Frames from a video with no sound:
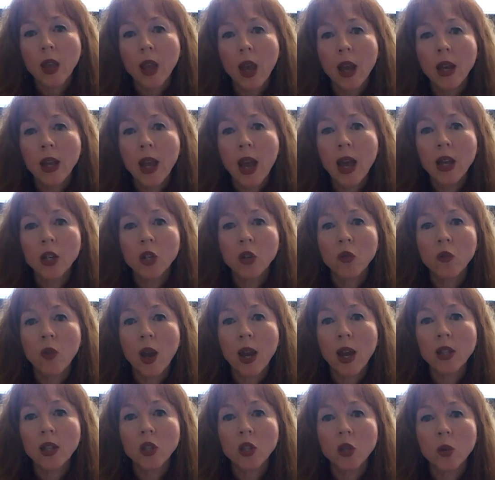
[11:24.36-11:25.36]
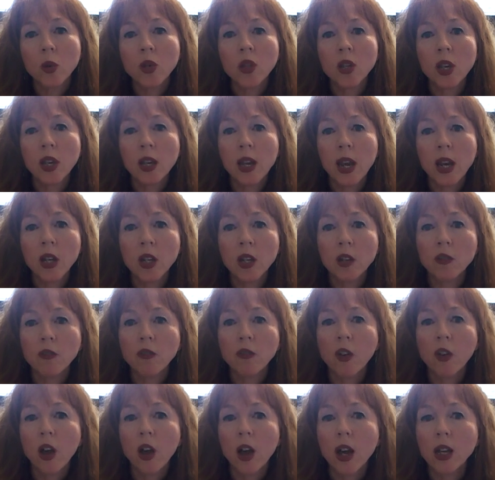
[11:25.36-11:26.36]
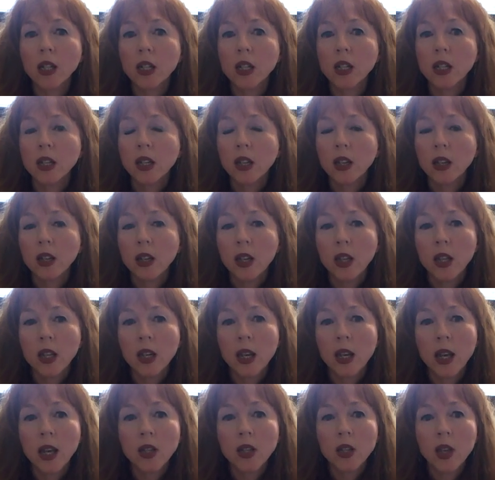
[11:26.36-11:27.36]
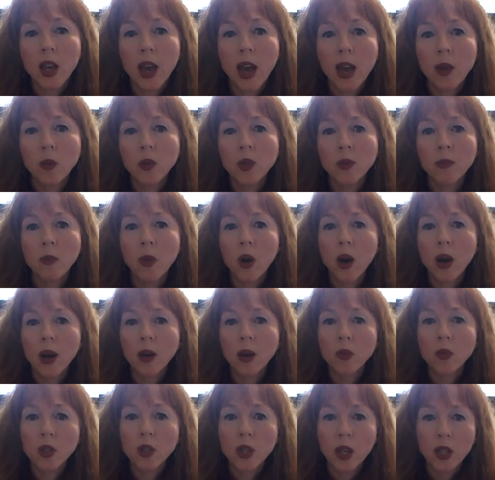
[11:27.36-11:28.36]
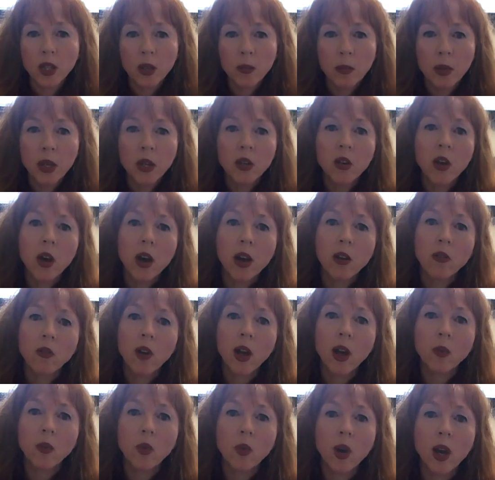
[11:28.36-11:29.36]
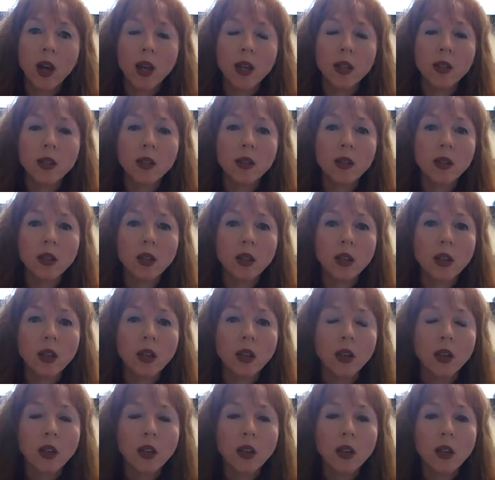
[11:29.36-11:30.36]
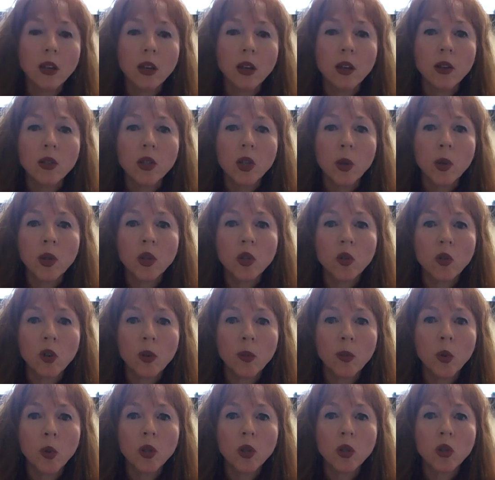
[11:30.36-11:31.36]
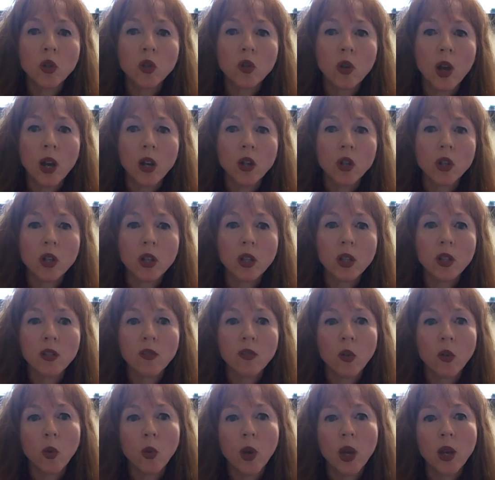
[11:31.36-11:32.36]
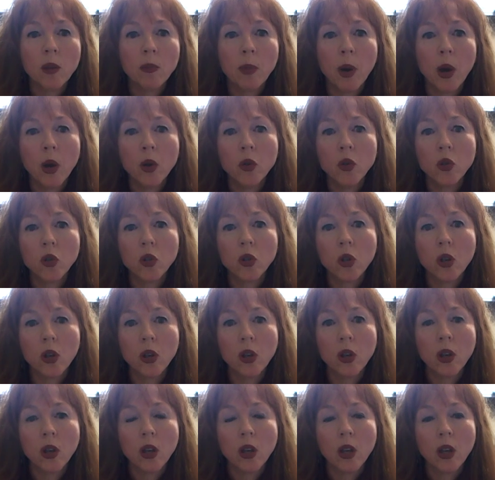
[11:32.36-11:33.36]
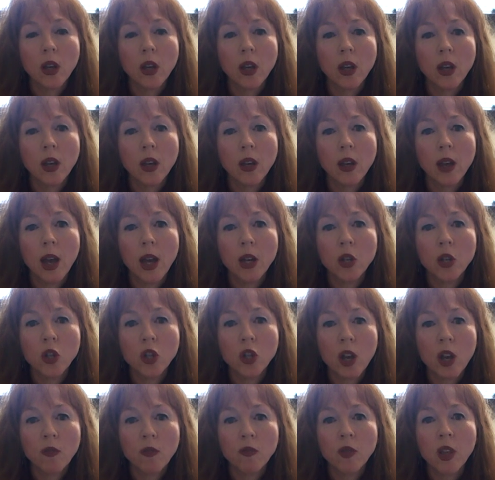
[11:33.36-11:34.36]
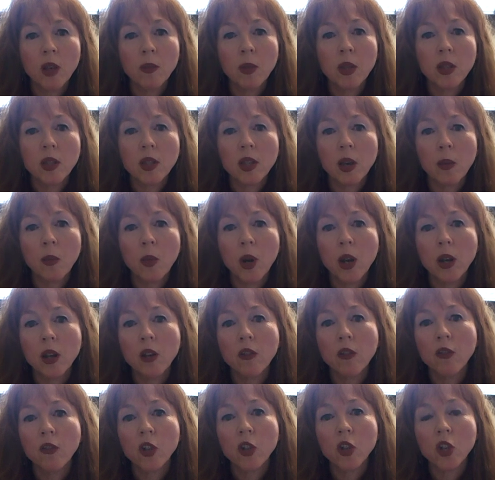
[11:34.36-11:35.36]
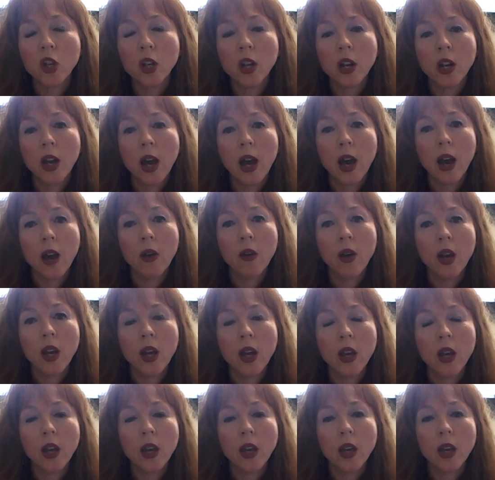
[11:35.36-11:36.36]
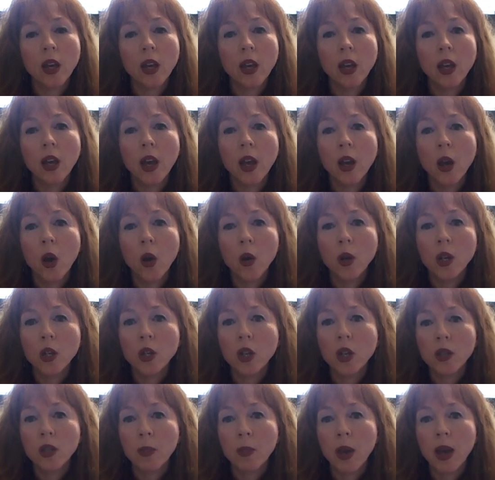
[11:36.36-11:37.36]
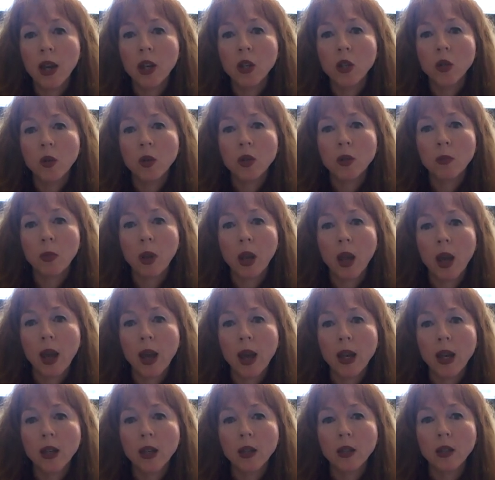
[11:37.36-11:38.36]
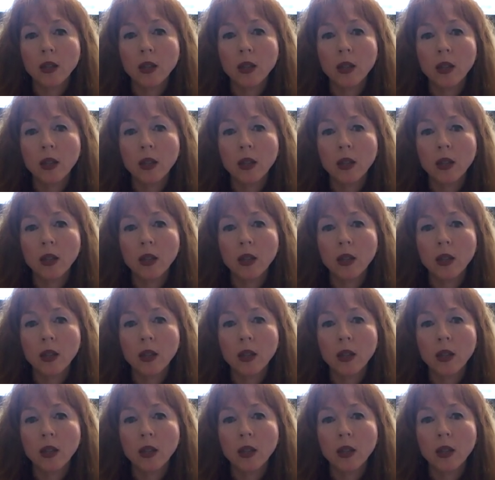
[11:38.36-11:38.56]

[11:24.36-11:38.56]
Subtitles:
And he had to race to his connecting flight. The next gate was miles down the midnight runways. So he scribbled instructions for where to post her and shoved them at someone official in a hurry and only just made it to his plane.